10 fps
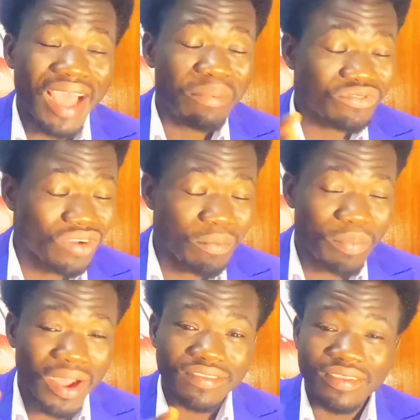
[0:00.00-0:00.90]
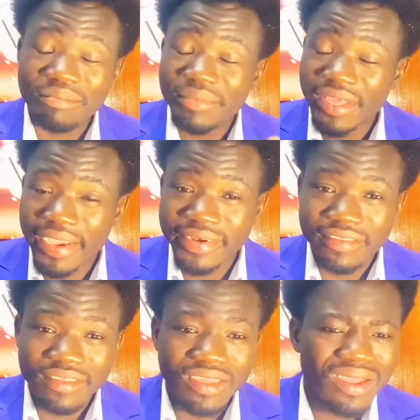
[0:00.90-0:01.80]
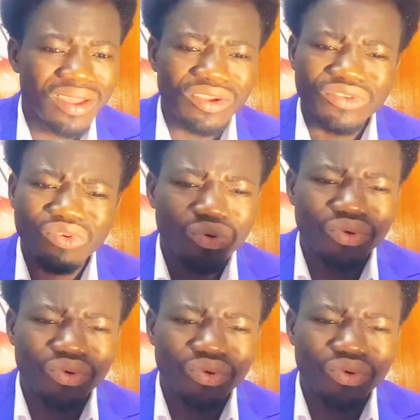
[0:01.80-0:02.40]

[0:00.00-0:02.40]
abstract part behind it. So